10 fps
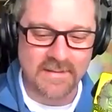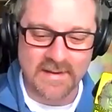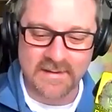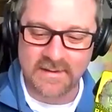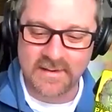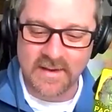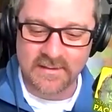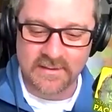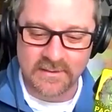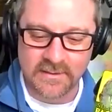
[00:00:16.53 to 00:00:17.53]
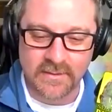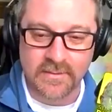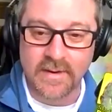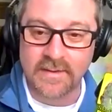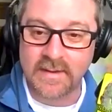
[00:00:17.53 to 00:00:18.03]
man. You guys are doing
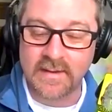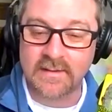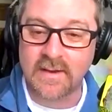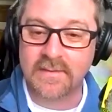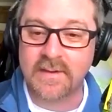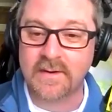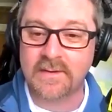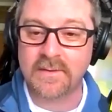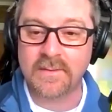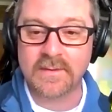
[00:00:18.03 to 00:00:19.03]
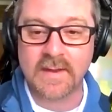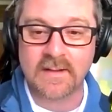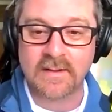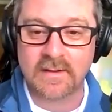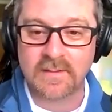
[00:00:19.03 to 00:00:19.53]
great things out there in the
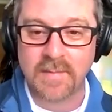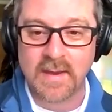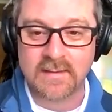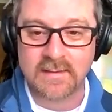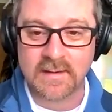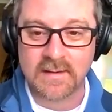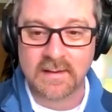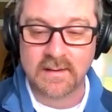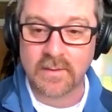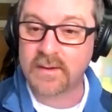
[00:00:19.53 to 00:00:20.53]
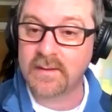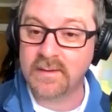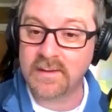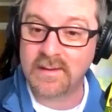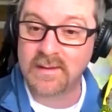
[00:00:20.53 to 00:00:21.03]
recycling space and, well, in
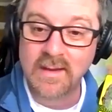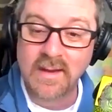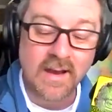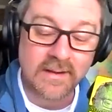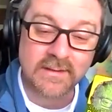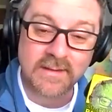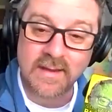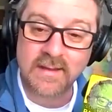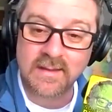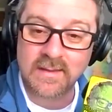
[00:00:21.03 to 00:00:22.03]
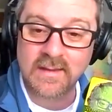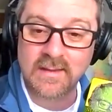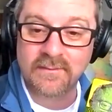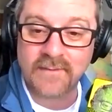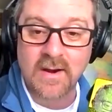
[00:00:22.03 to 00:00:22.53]
the, I should say, in the
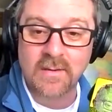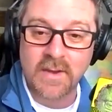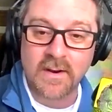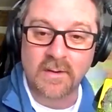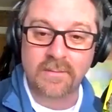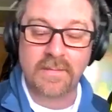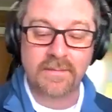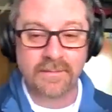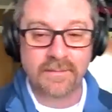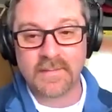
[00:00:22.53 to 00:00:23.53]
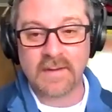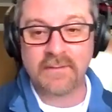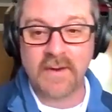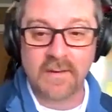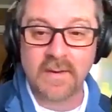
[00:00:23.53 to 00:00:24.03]
environmental,
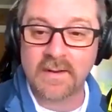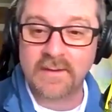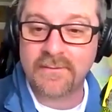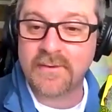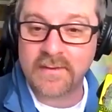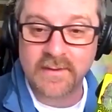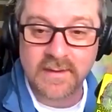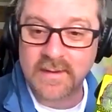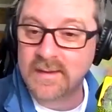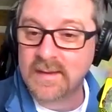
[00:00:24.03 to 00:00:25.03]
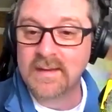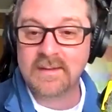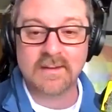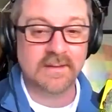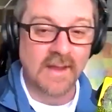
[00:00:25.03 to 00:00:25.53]
environmentally friendly
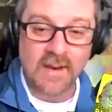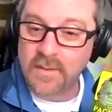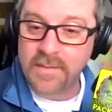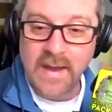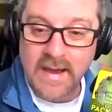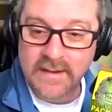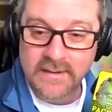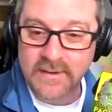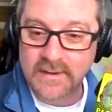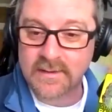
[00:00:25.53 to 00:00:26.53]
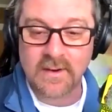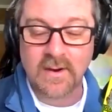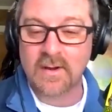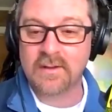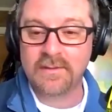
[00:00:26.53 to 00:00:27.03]
sustainable packaging,
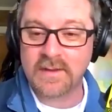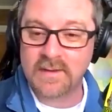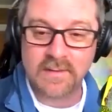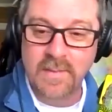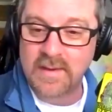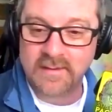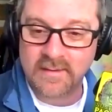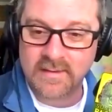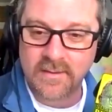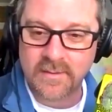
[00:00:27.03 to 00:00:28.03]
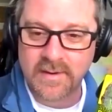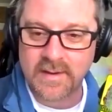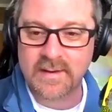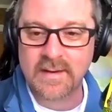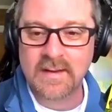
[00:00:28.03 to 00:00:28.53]
all of these spaces that we're
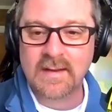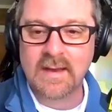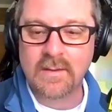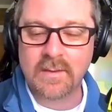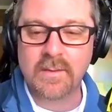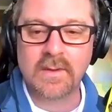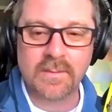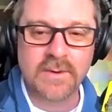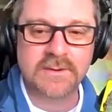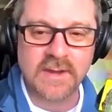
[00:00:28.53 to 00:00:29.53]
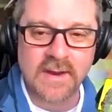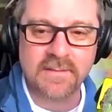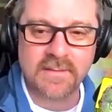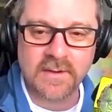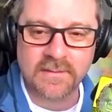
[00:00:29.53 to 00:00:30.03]
in, and we really appreciate it.
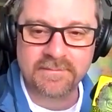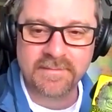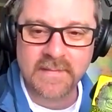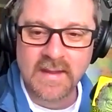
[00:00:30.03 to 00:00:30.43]
So, of